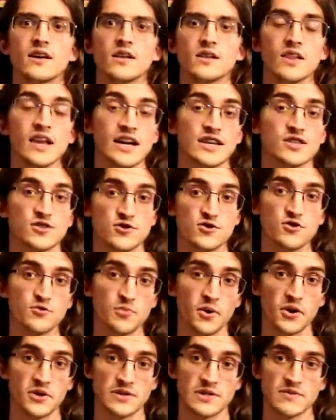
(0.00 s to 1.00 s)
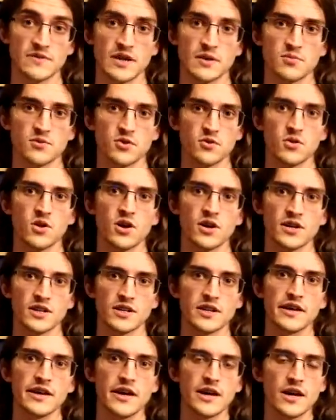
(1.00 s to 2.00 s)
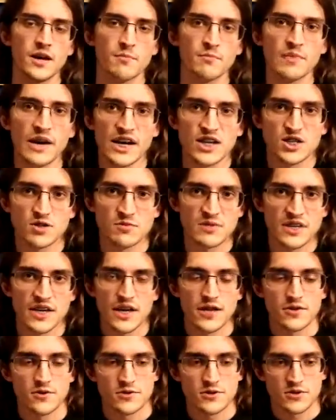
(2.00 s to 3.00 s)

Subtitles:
last 2 parts of that prologue and mash them together.